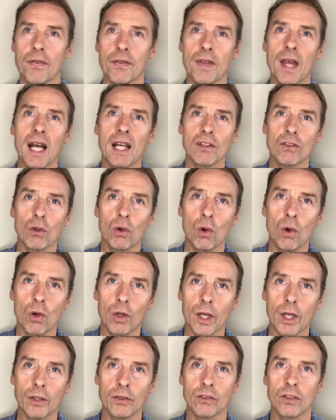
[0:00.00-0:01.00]
That's all
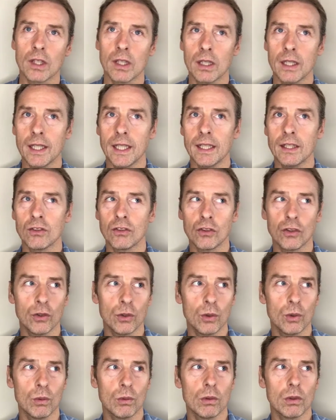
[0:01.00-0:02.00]
going to lead
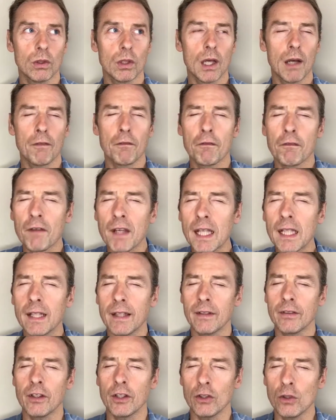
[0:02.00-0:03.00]
to a
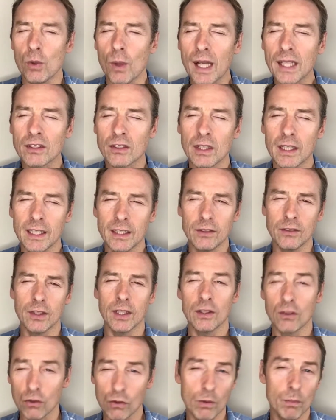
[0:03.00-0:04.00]
feeling that you actually
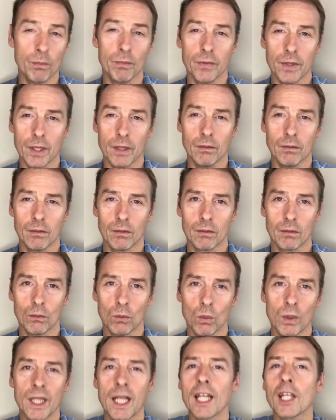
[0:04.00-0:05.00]
did something.
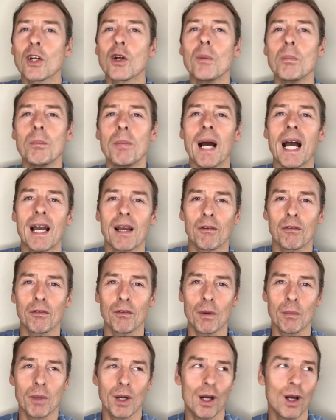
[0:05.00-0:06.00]
When I come back
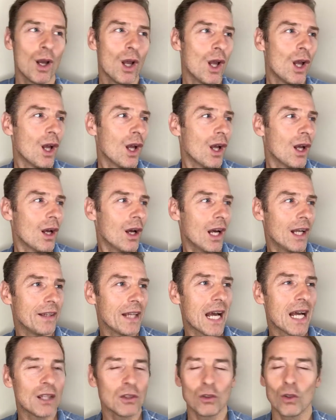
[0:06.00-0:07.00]
from an
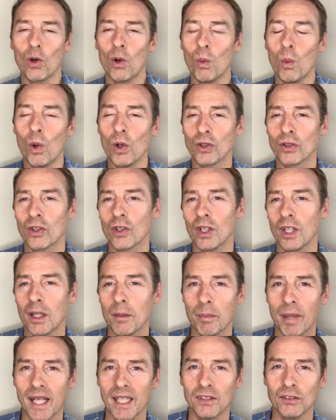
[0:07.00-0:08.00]
outdoor watercolor
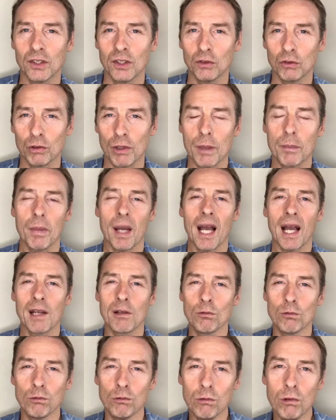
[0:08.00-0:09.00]
painting trip, I
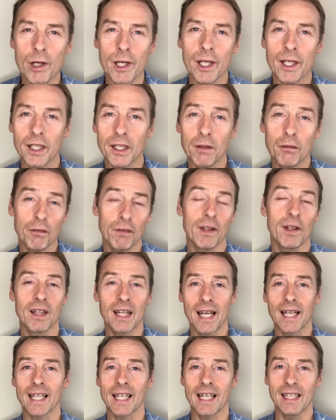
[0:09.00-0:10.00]
really feel
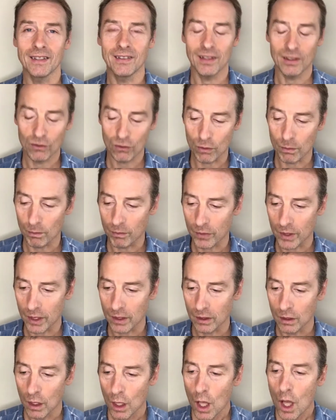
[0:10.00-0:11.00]
like I did
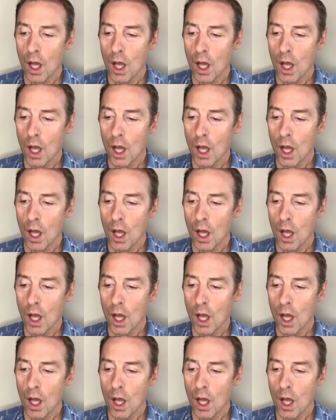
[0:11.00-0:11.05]
something.